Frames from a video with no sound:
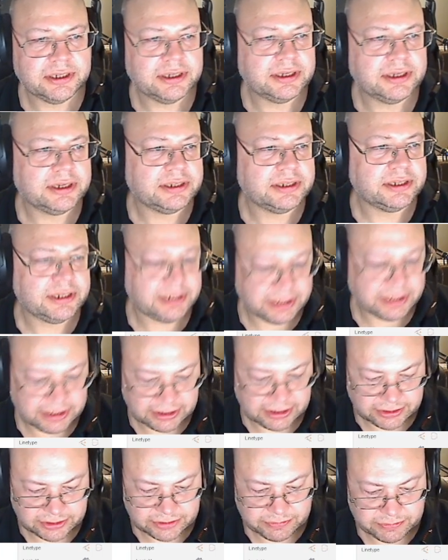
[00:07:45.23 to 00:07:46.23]
and then I'll
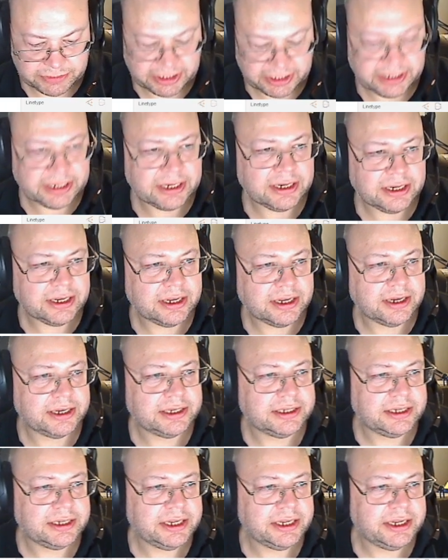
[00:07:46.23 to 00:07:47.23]
just make a
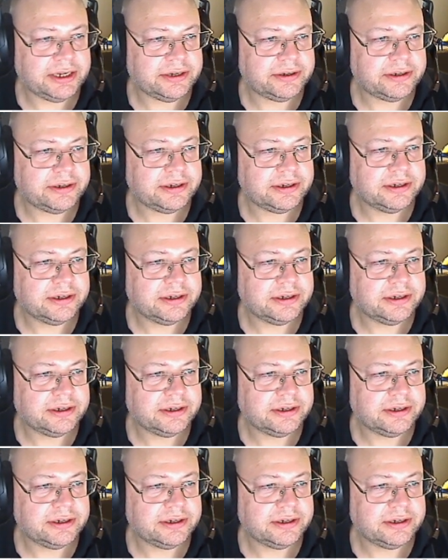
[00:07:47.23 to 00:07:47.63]
line here.